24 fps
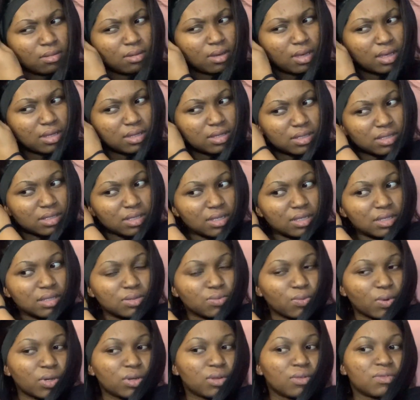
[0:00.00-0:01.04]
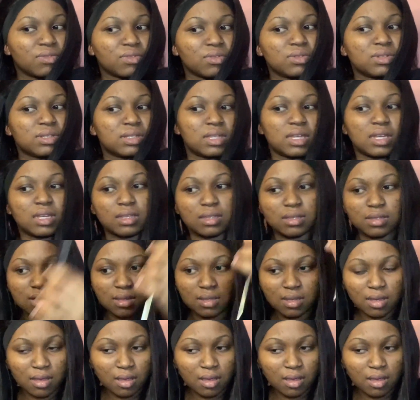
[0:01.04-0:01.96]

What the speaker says: It's just one of those things.